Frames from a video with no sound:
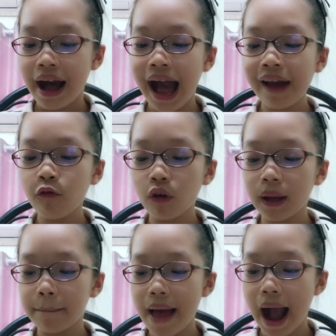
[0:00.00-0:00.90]
I
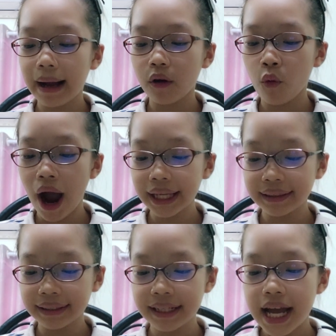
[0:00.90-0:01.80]
waved back
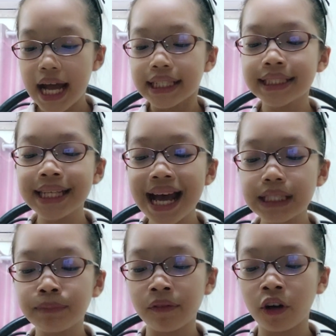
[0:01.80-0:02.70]
quietly,
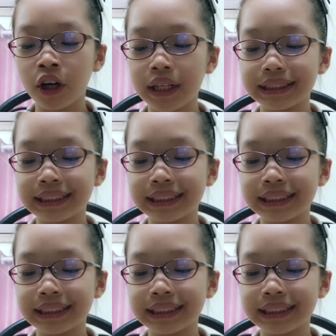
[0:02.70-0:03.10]
desperate for her to